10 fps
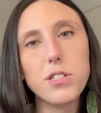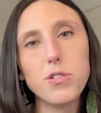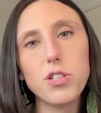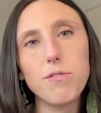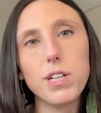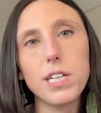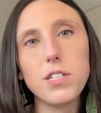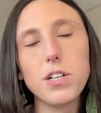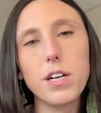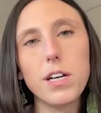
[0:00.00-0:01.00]
So she really
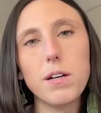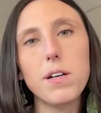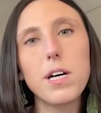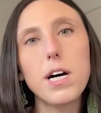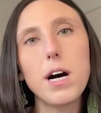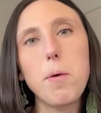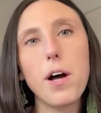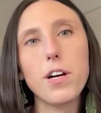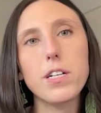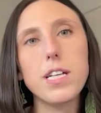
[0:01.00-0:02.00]
took it
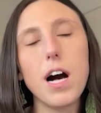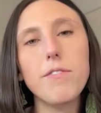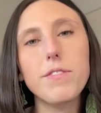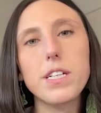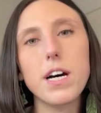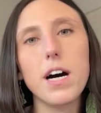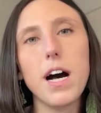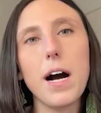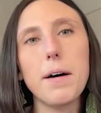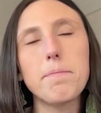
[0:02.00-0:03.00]
upon herself
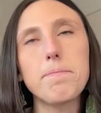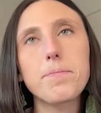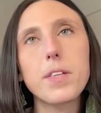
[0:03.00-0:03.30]
to